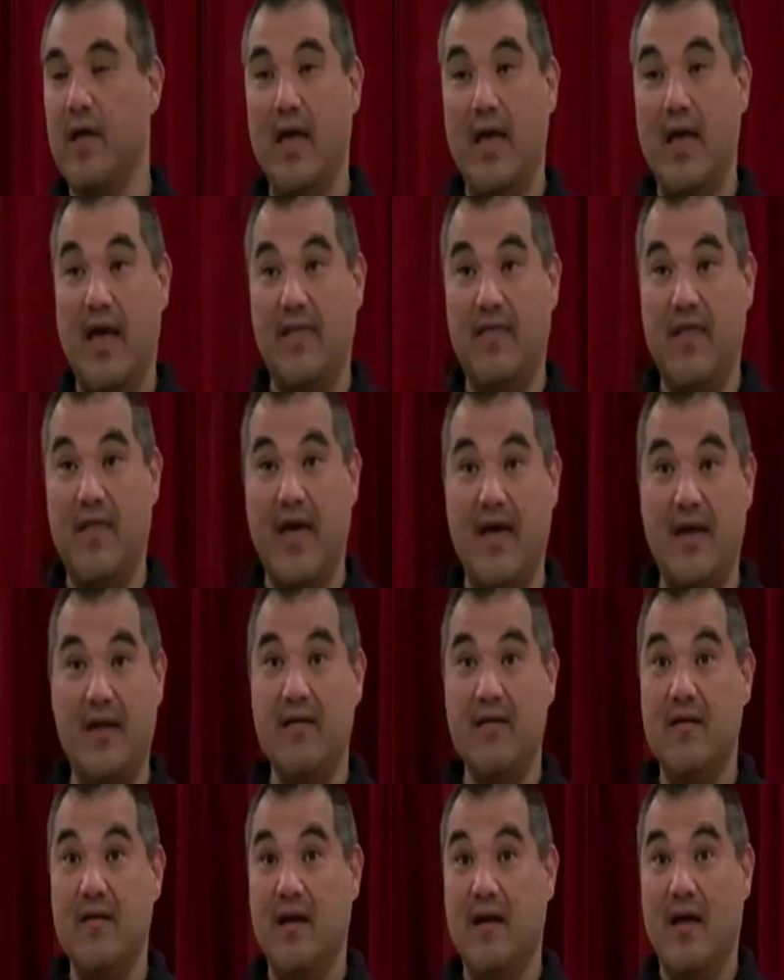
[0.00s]
And
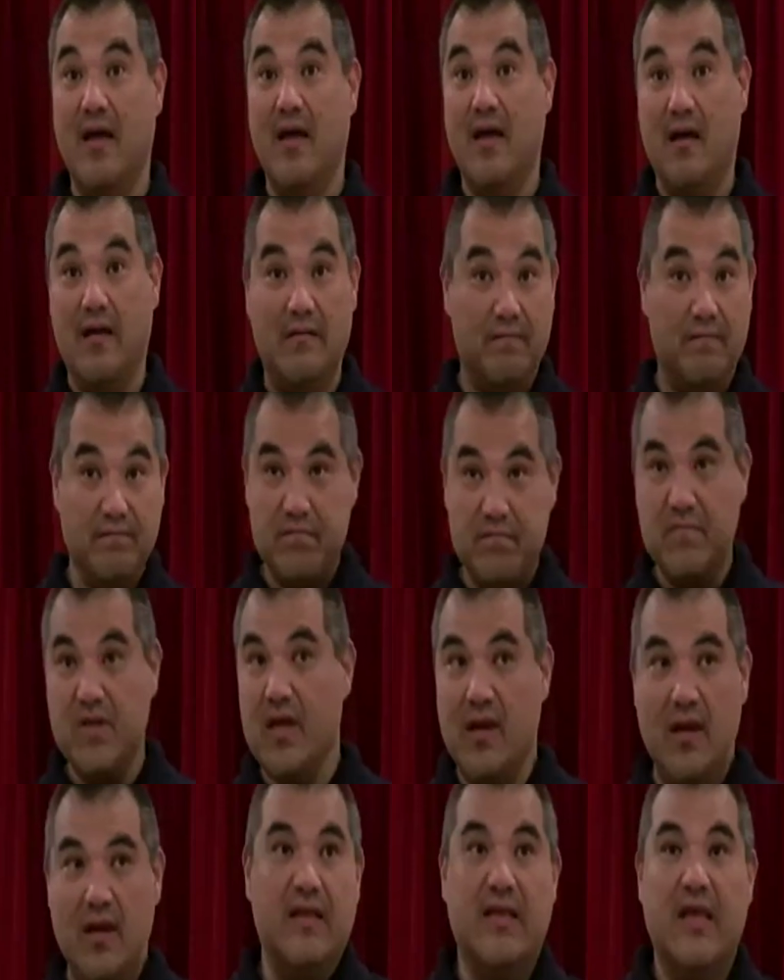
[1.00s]
then
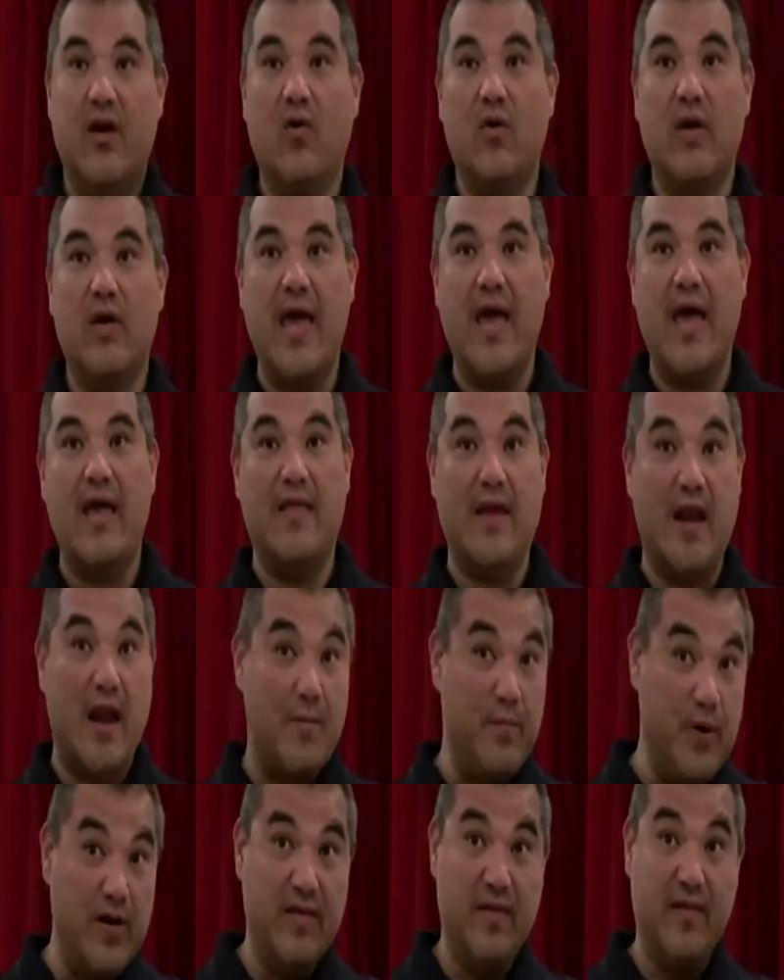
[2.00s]
it, it did okay. And then I
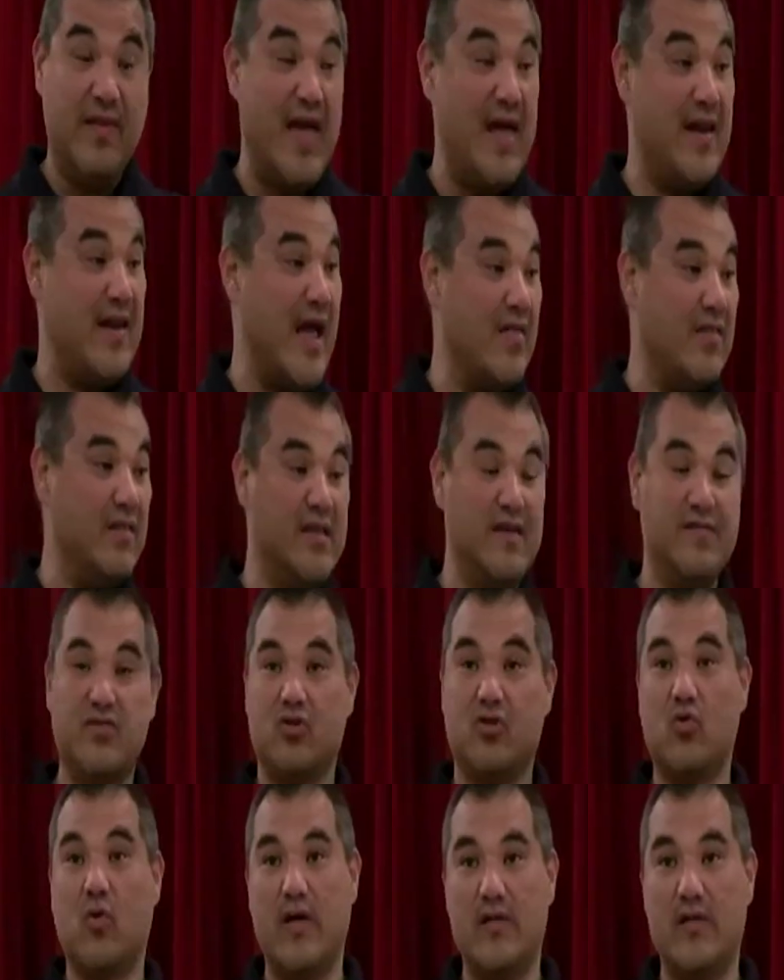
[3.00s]
put it in that, now the leaves are
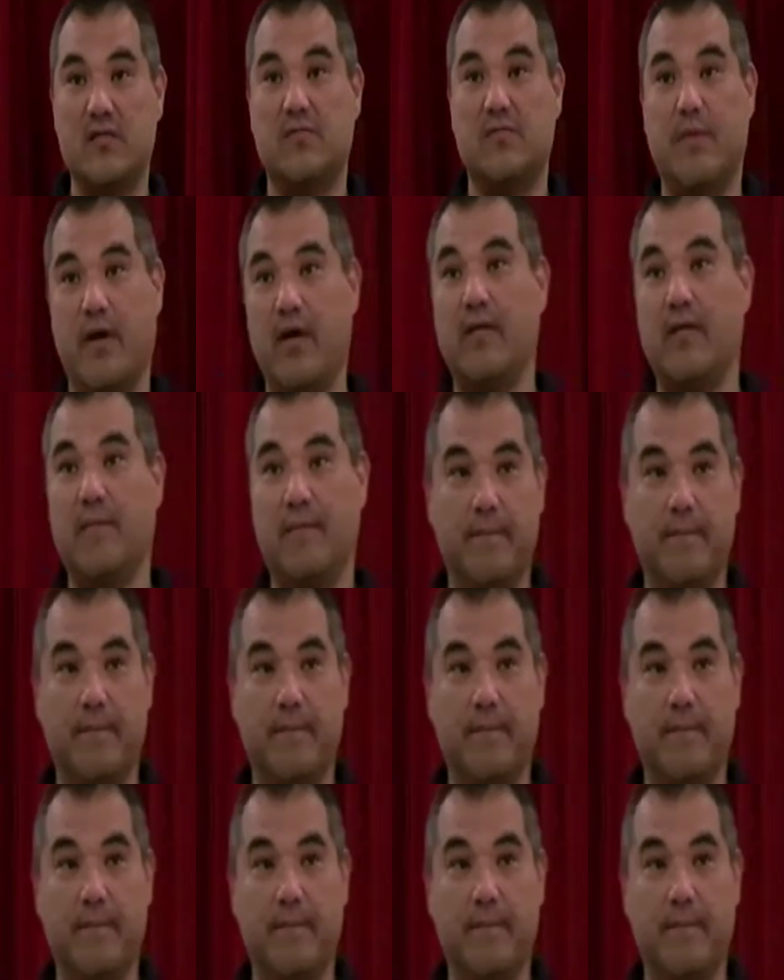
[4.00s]
twice as big.